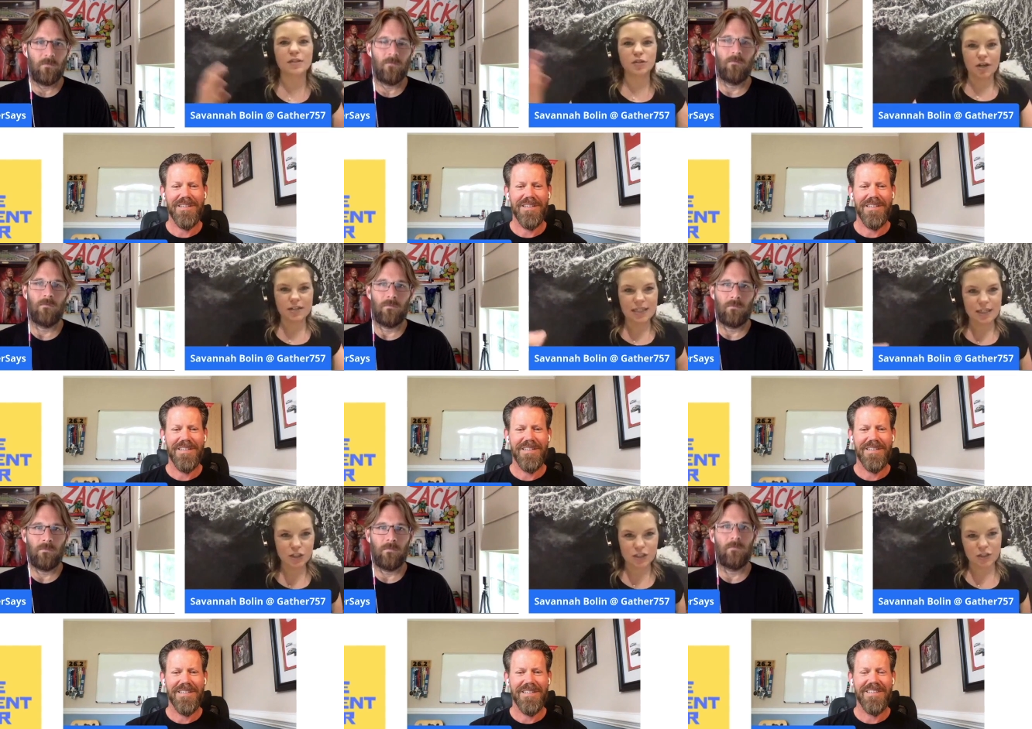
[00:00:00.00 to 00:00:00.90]
Speaker 1: and draw
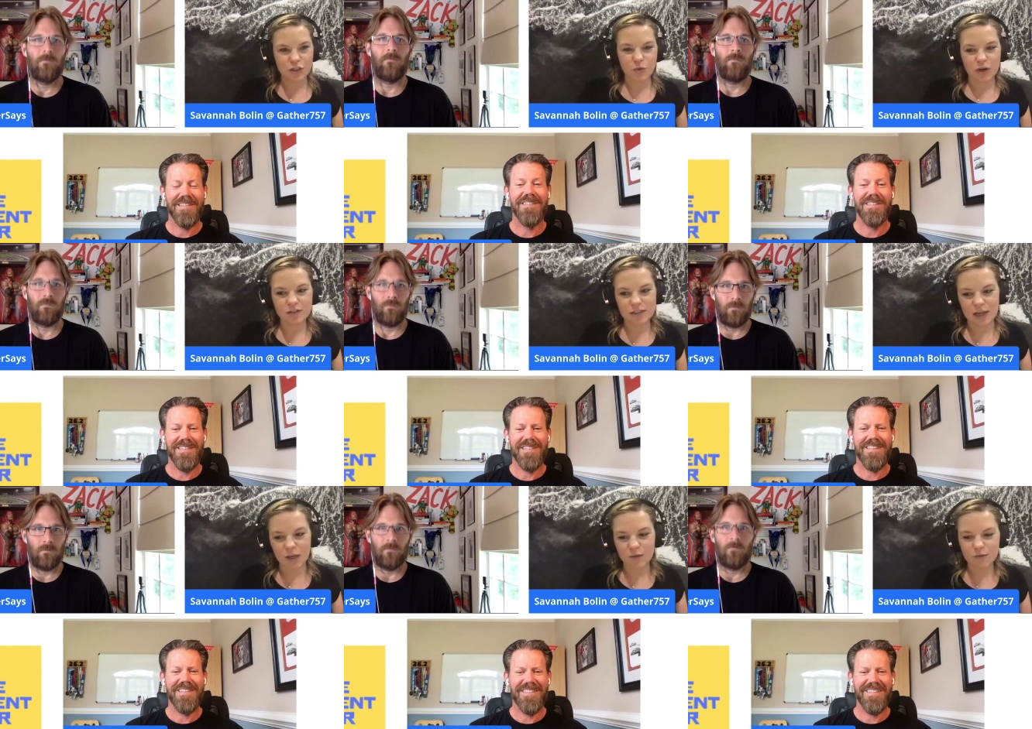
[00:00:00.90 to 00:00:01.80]
attention to
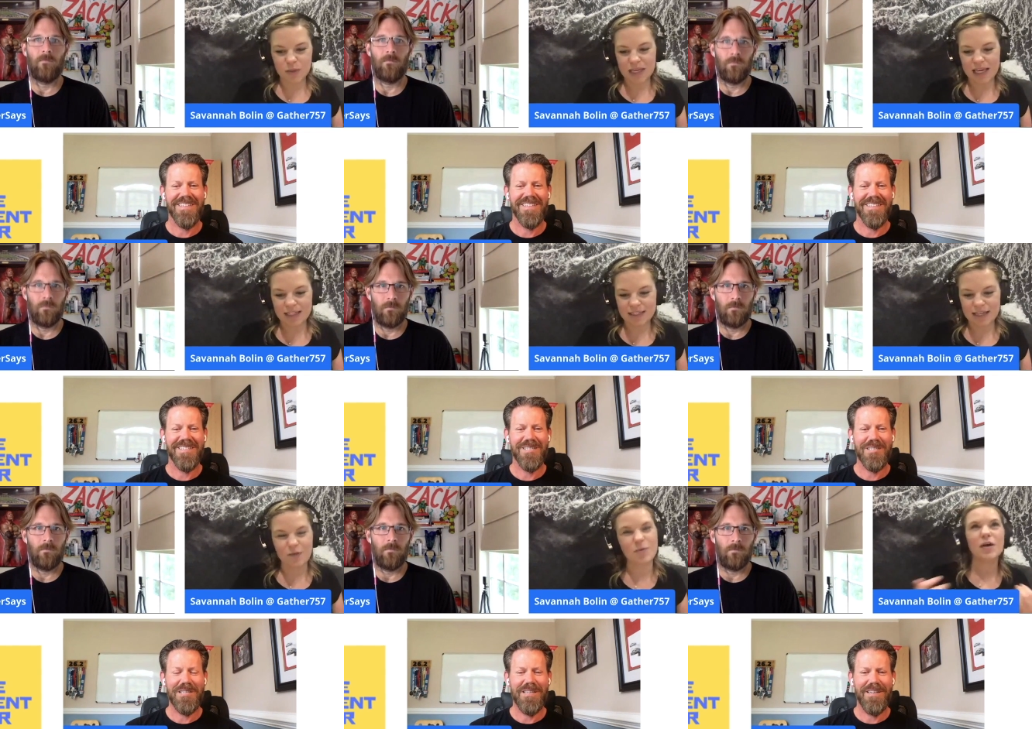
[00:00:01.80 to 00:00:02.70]
ourselves, we can't
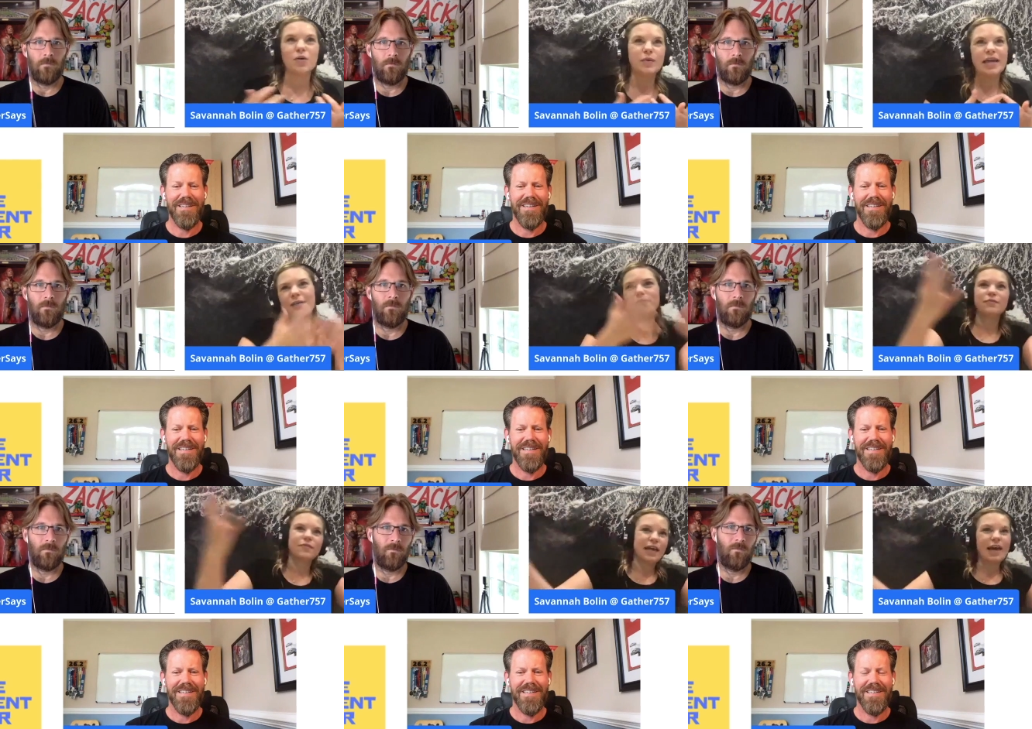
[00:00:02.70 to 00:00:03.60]
say, well, we
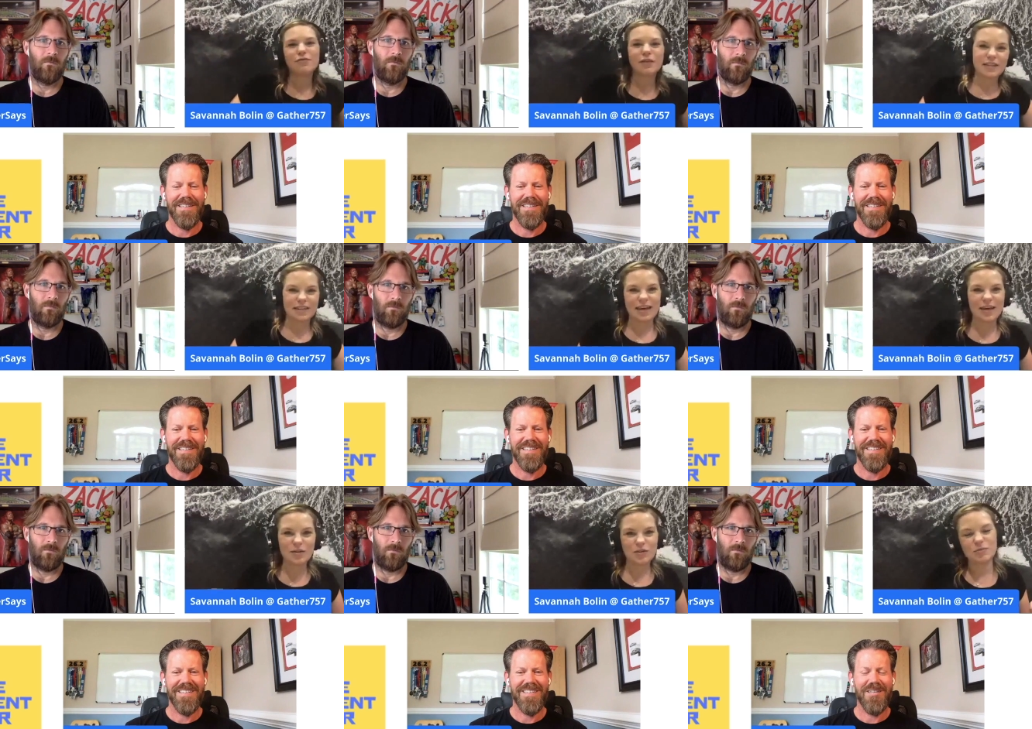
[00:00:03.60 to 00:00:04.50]
have
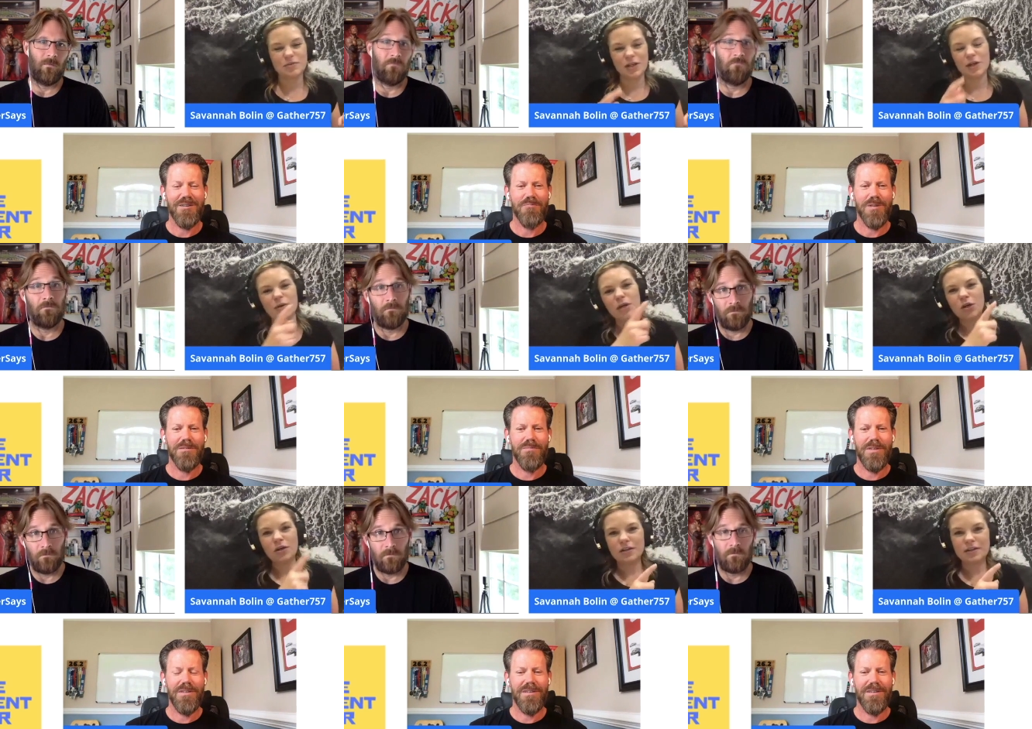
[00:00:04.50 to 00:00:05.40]
everything. We can be
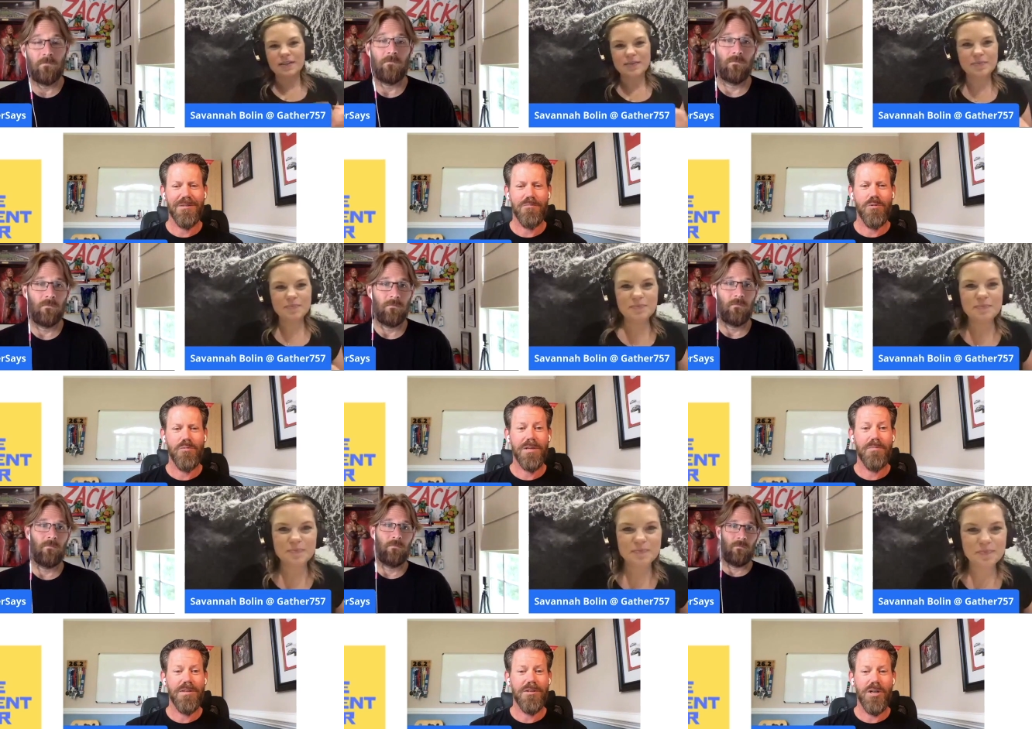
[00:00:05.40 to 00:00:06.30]

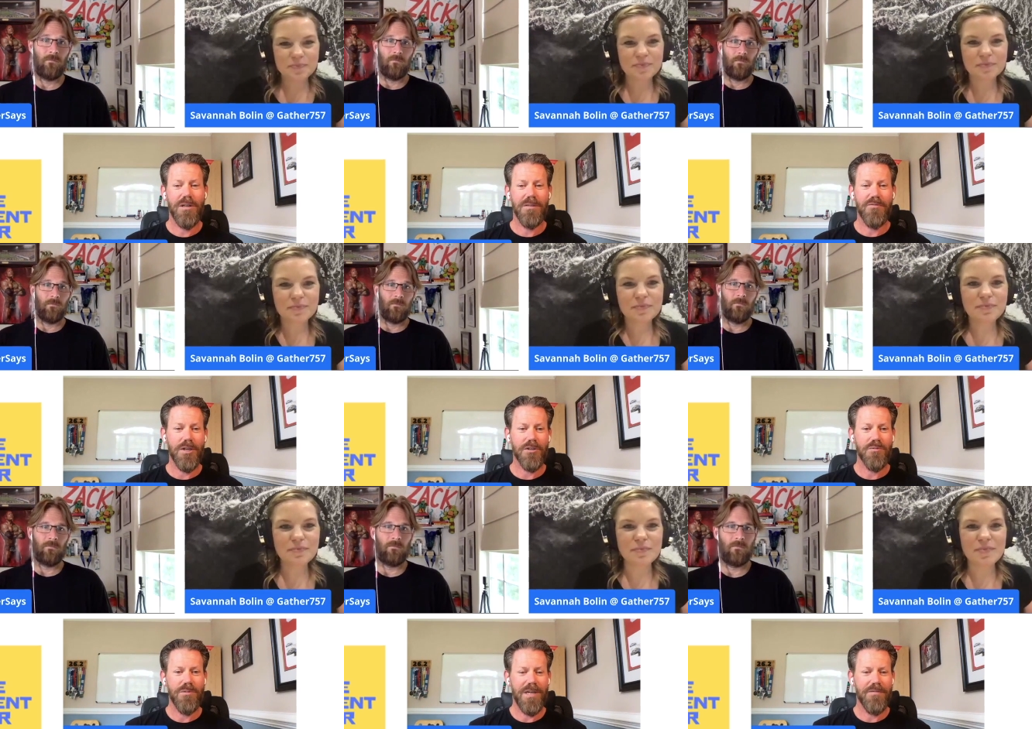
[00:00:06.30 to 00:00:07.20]
Speaker 2: the
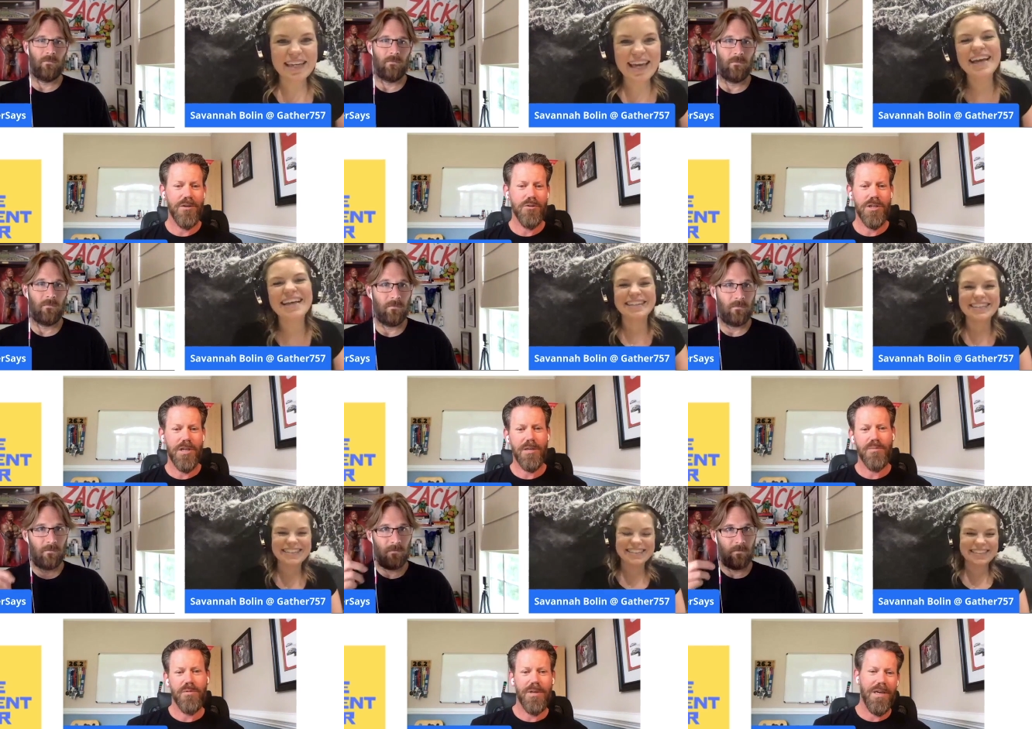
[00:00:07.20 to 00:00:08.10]
jellyfish. We have no
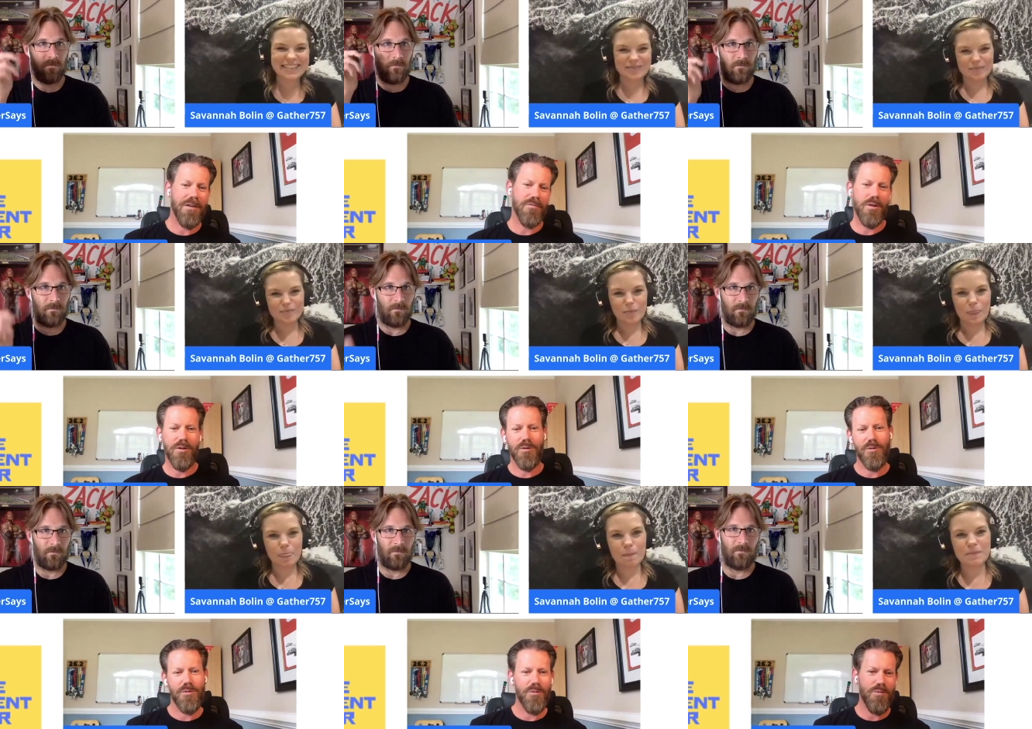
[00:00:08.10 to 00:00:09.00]
shape. We have
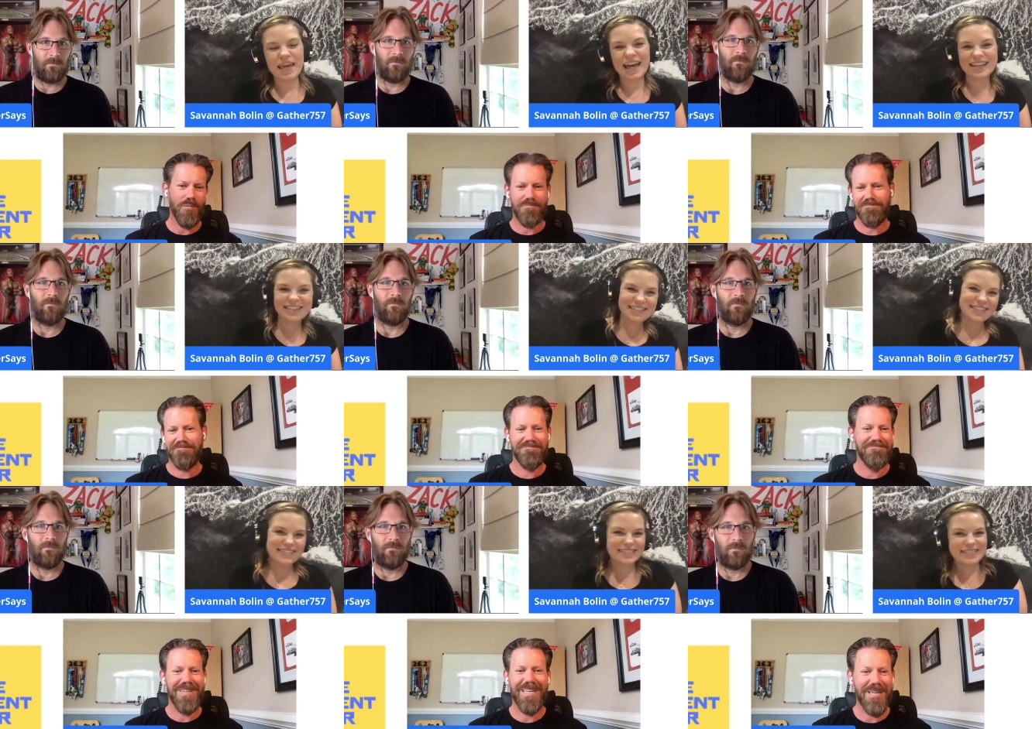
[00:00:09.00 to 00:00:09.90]
no
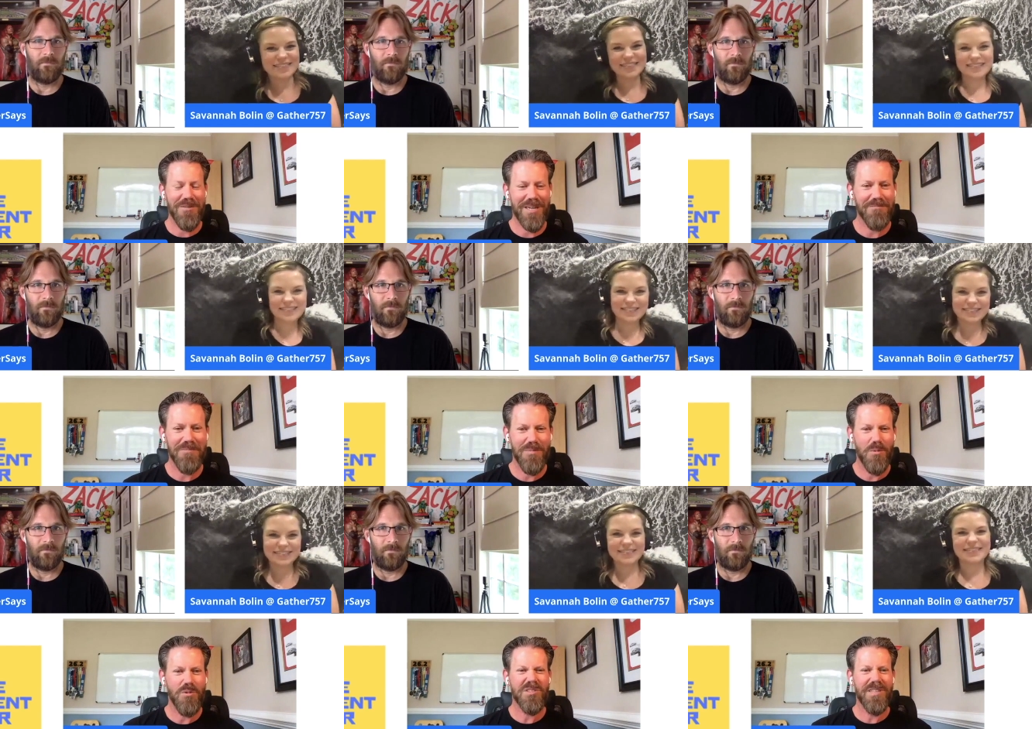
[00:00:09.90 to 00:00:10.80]
anything, but we'll